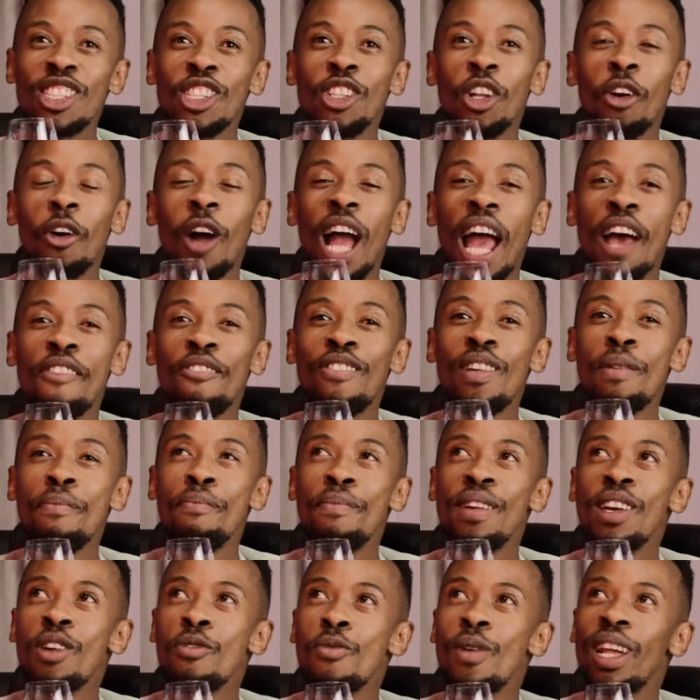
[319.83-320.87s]
You know,
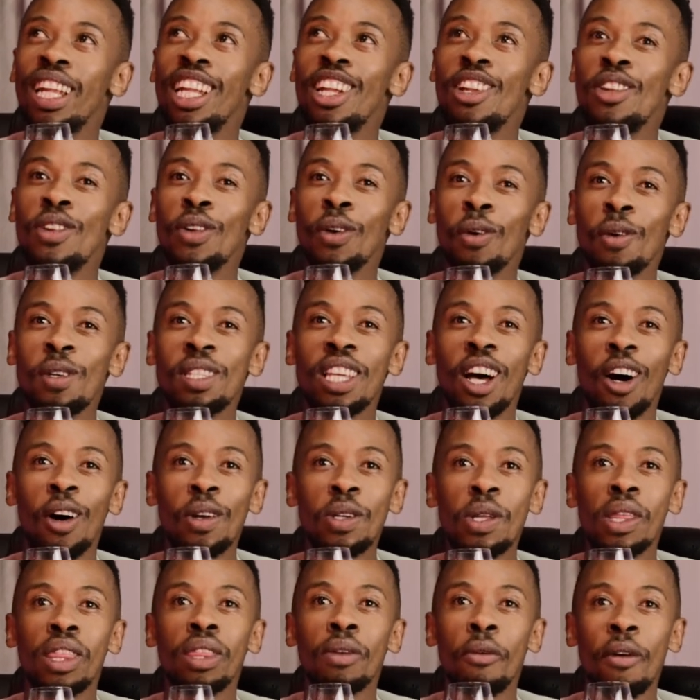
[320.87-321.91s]
FNB really knows how
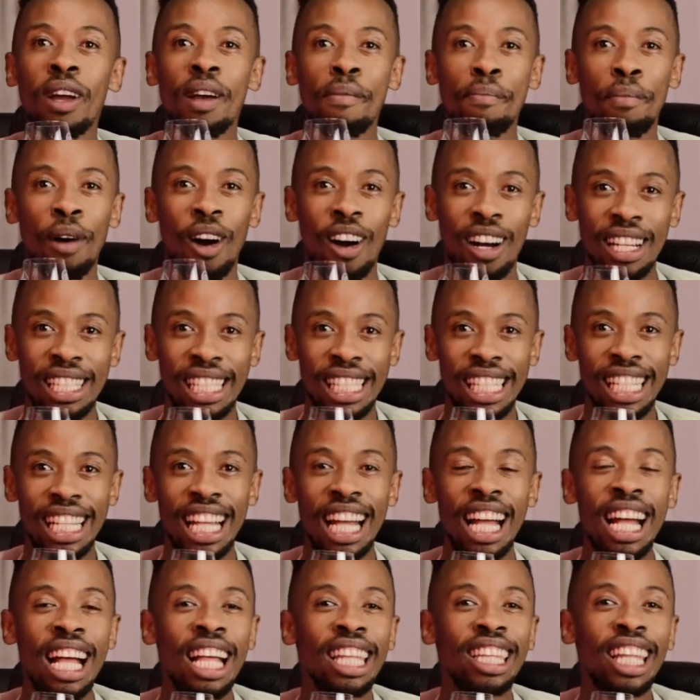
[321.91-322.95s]
to throw a party.
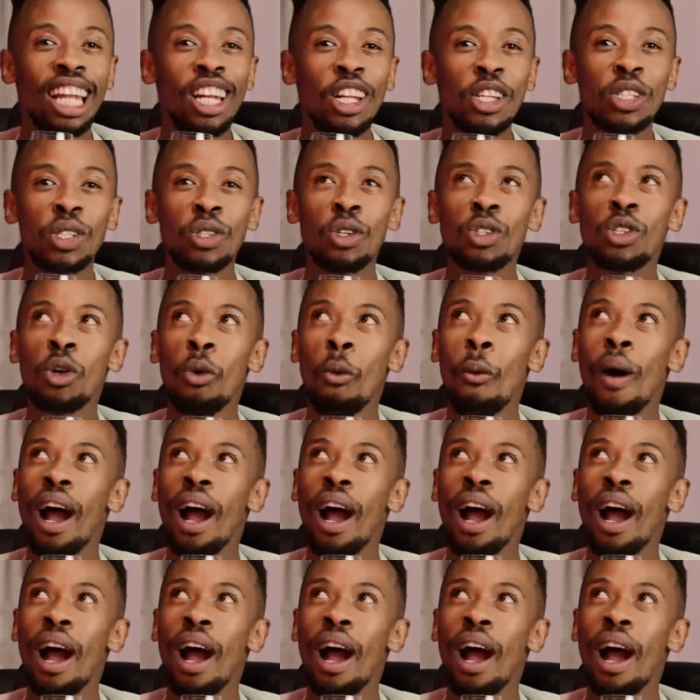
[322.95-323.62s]
The Lesotho